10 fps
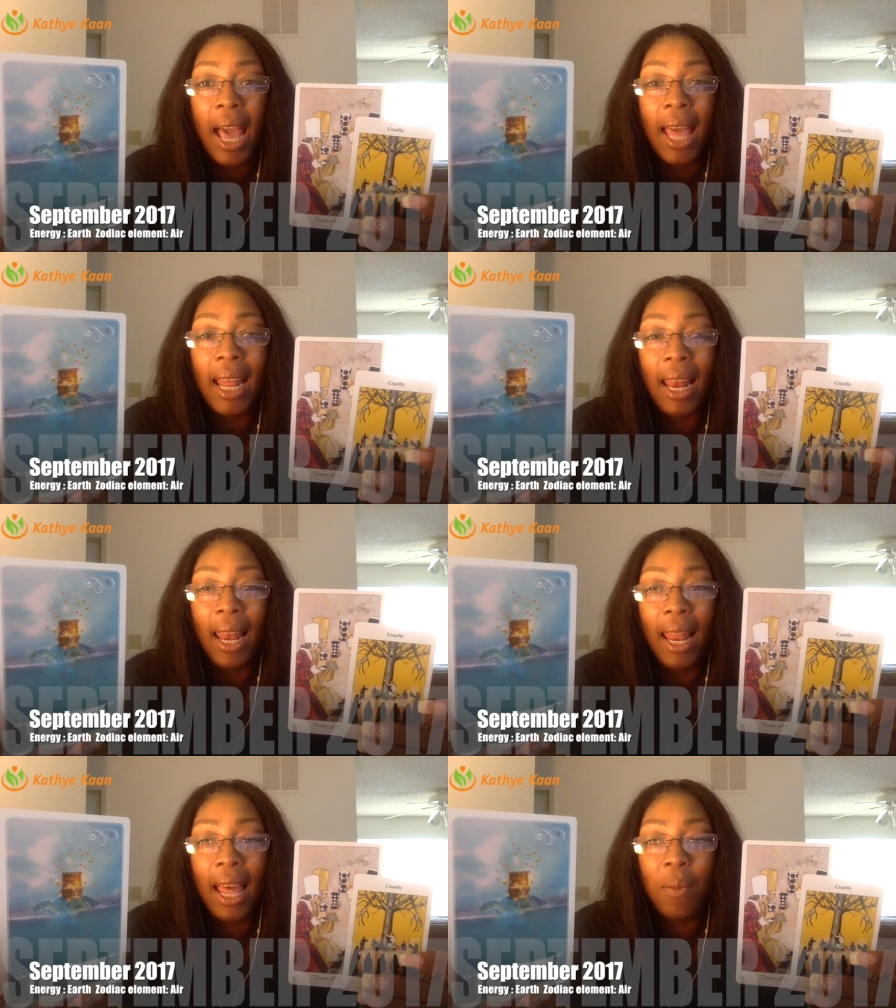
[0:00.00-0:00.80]
And a
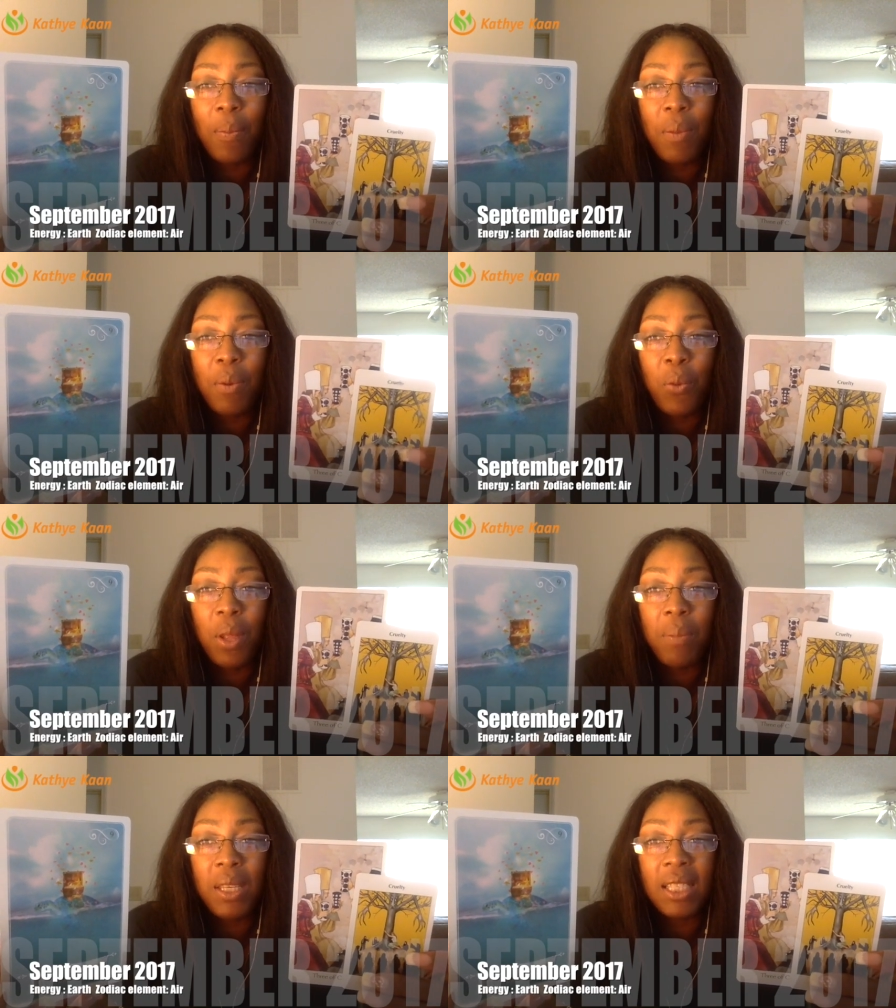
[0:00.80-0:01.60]
lot of people
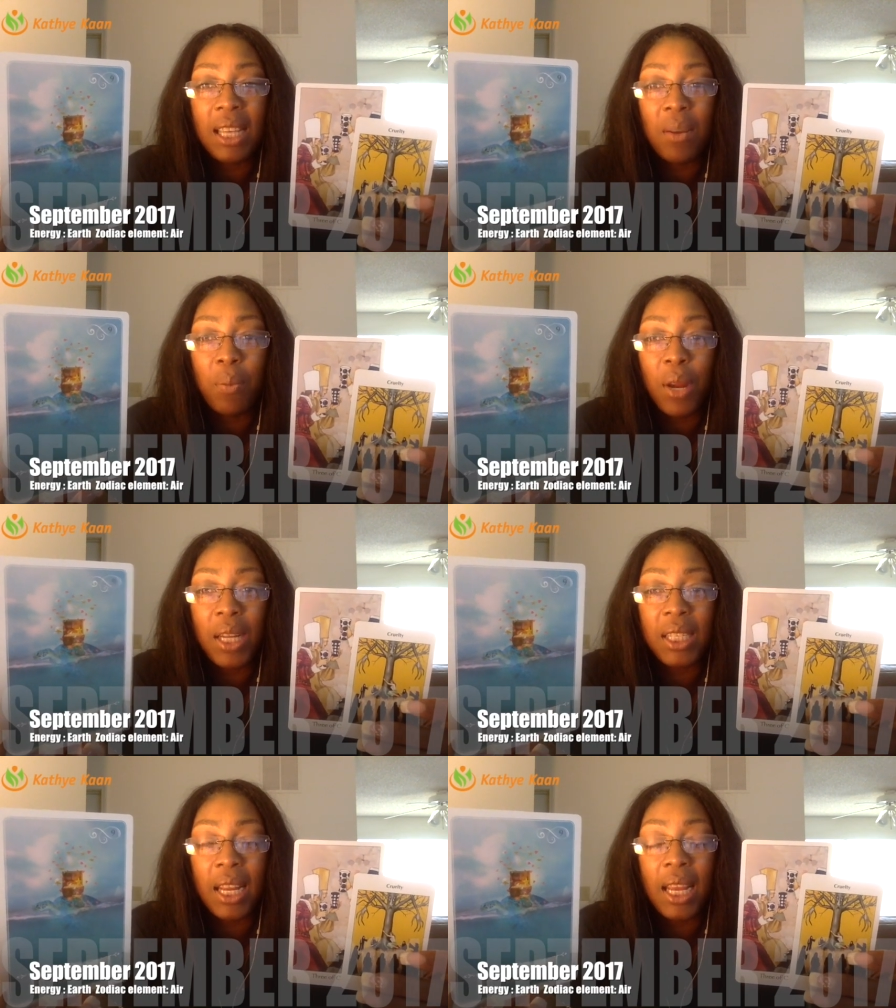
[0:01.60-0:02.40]
will be
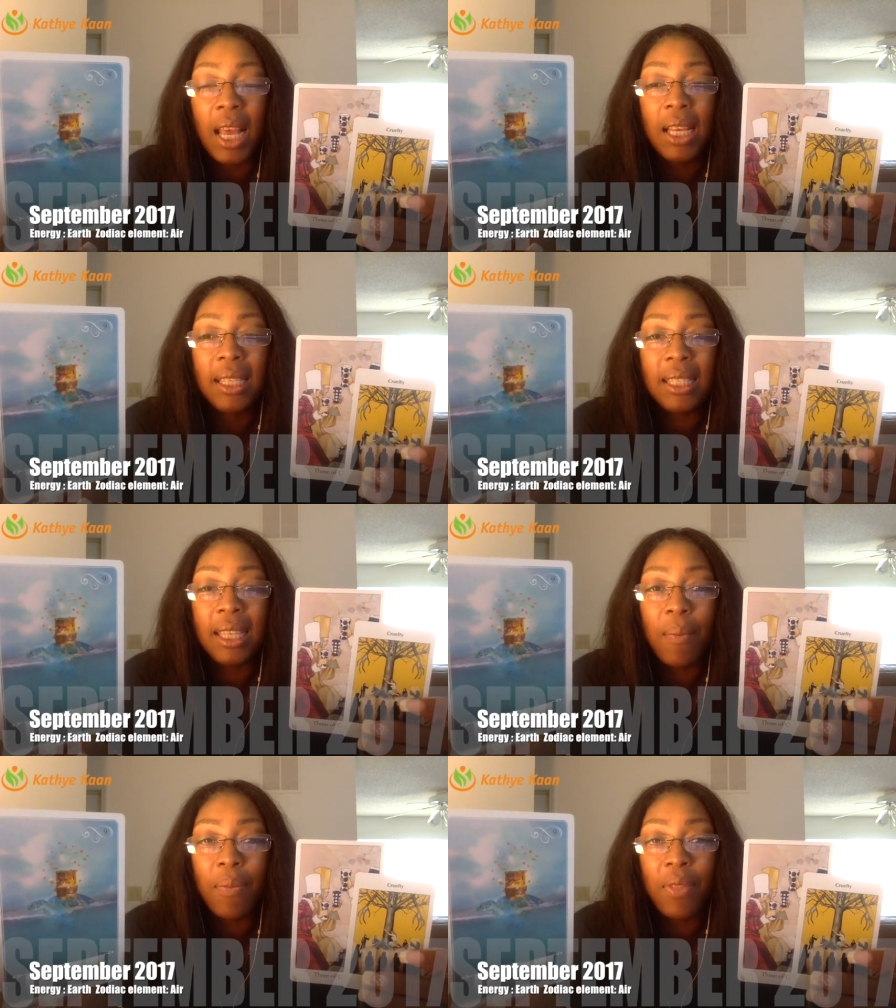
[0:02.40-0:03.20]
celebrating
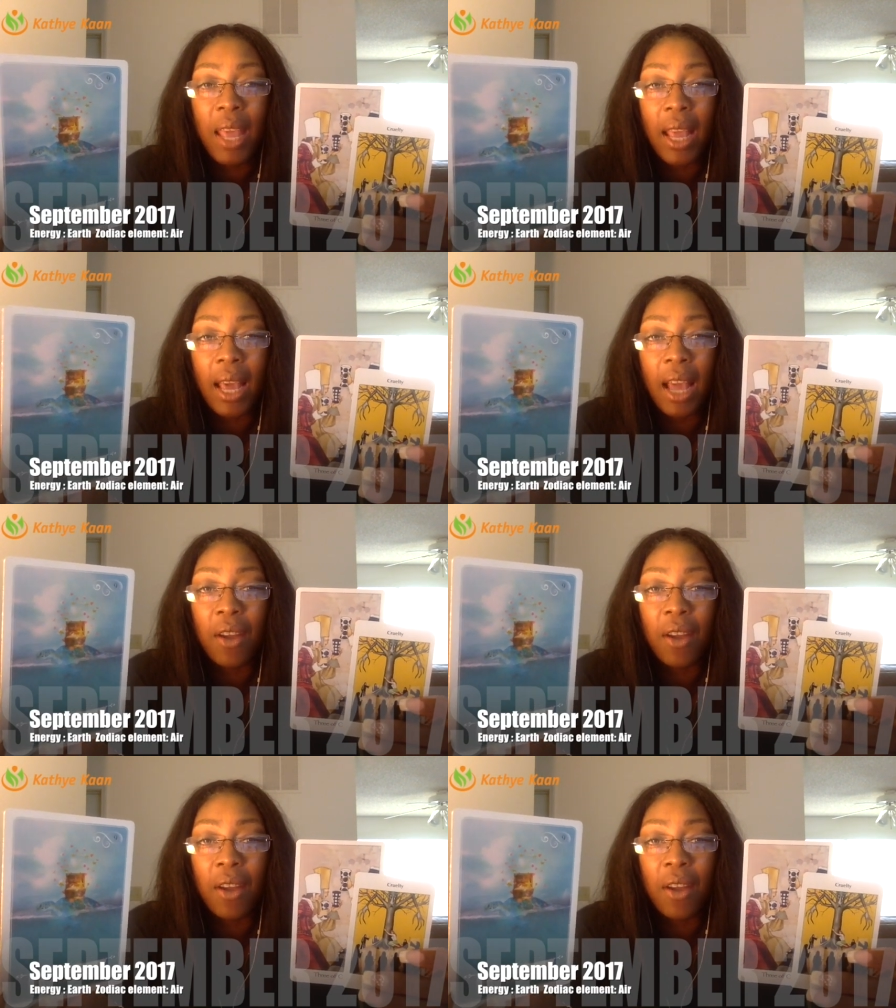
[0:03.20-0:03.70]
something, a